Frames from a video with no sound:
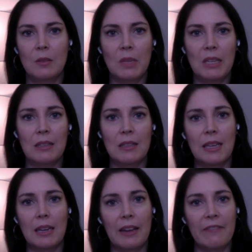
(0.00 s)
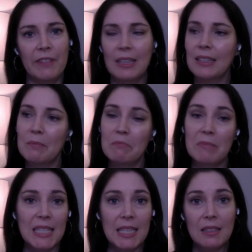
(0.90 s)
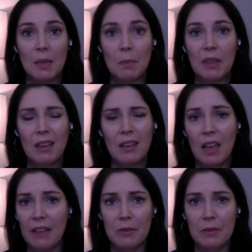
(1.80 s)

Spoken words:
me and said, I feel like I'm missing something.